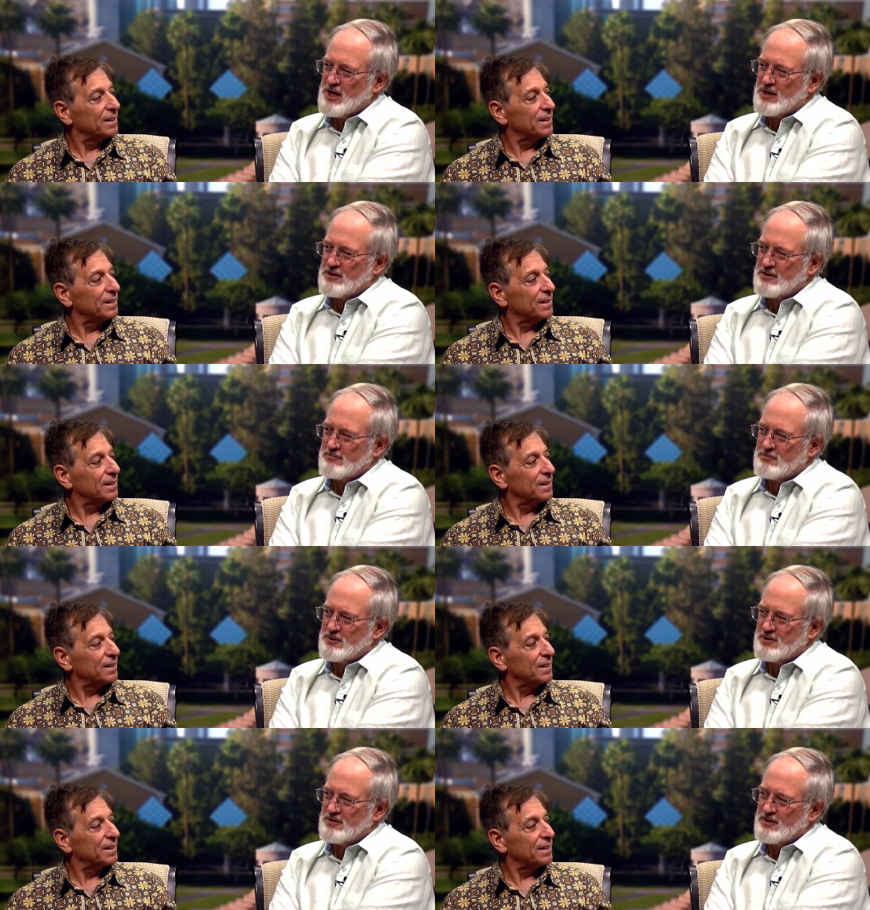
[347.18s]
Speaker 1: yet if
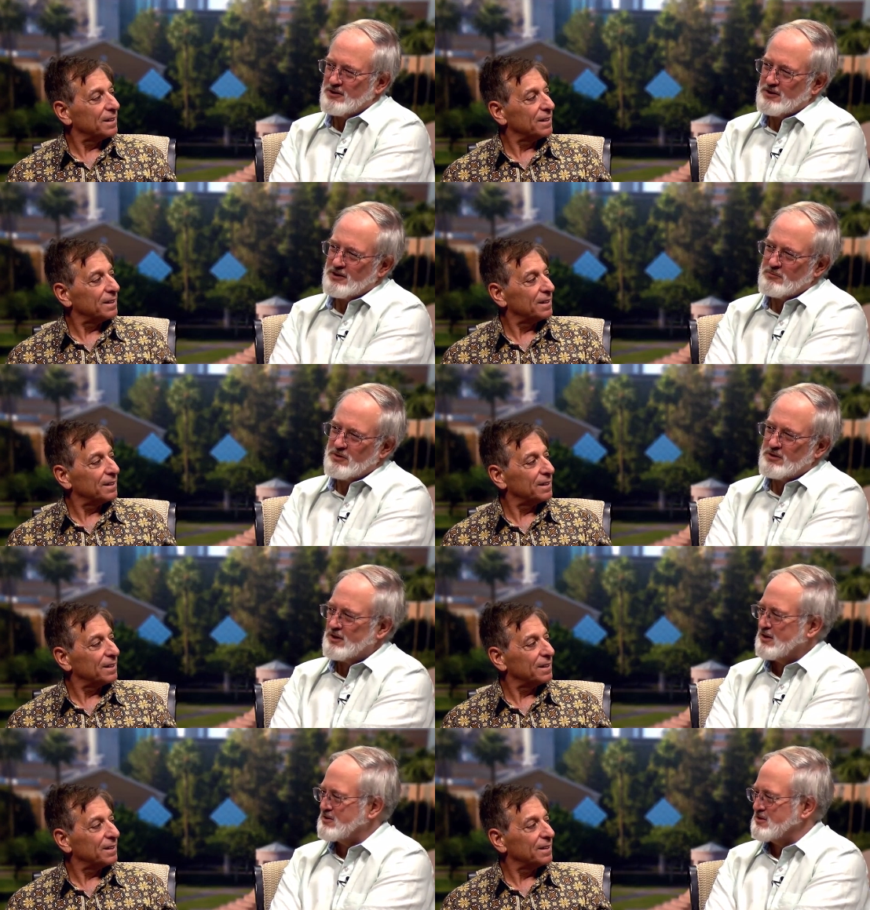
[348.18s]
we
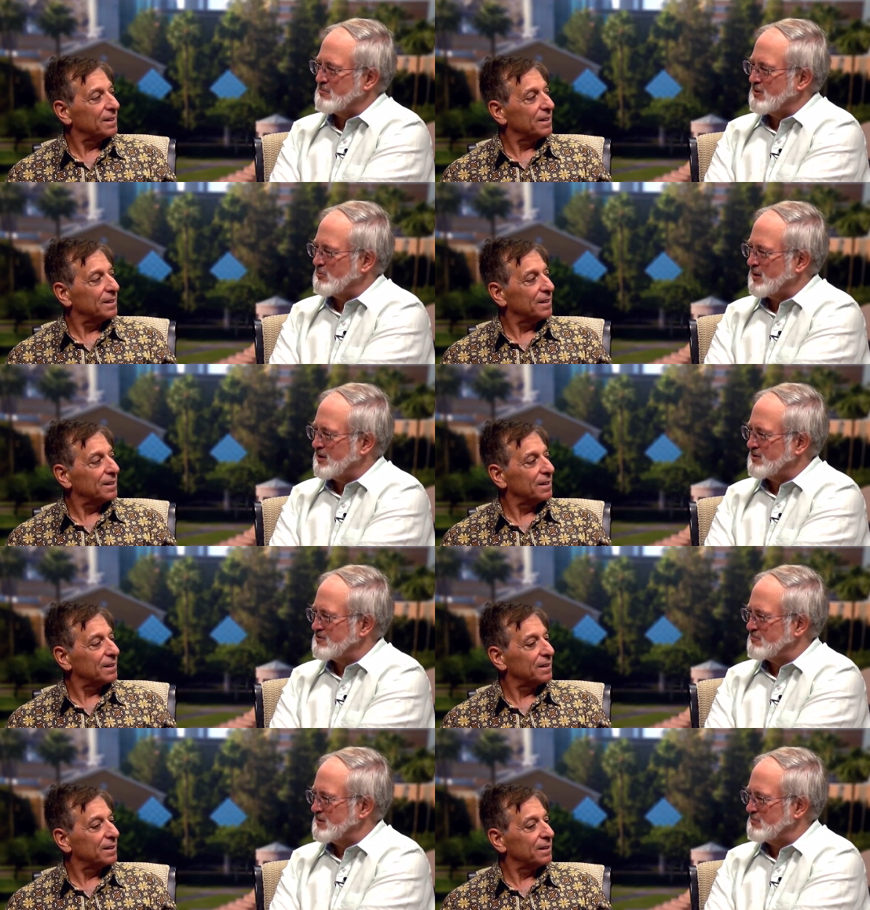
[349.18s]
imitated some of the
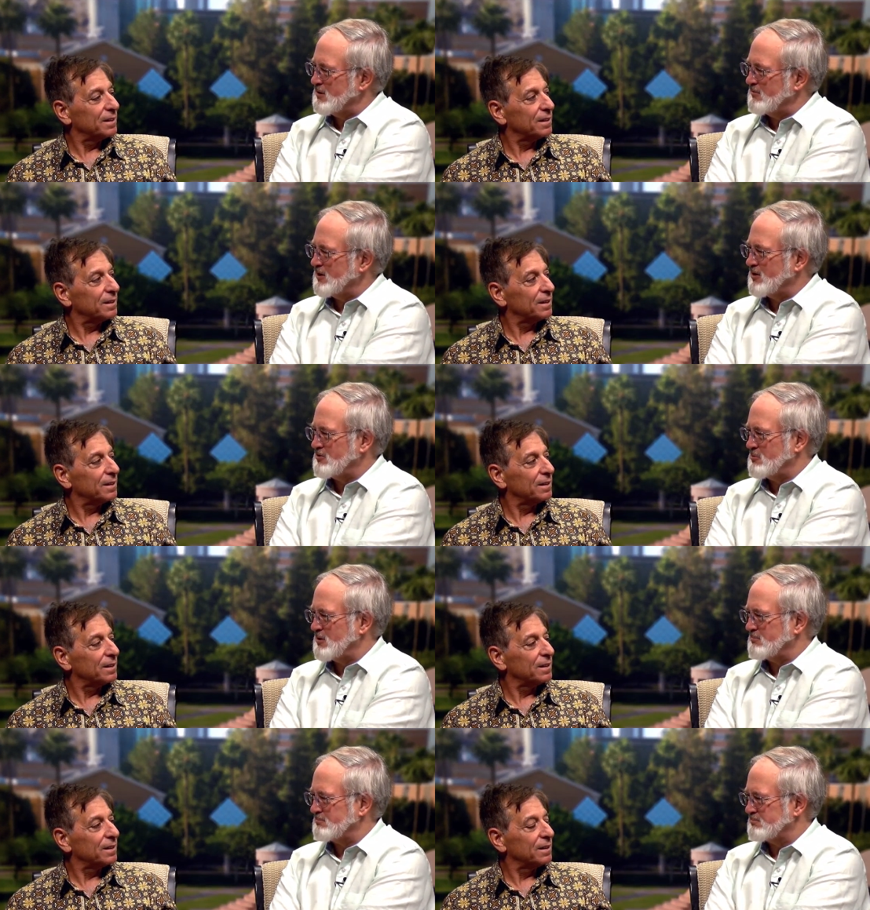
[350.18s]
ways of people living elsewhere.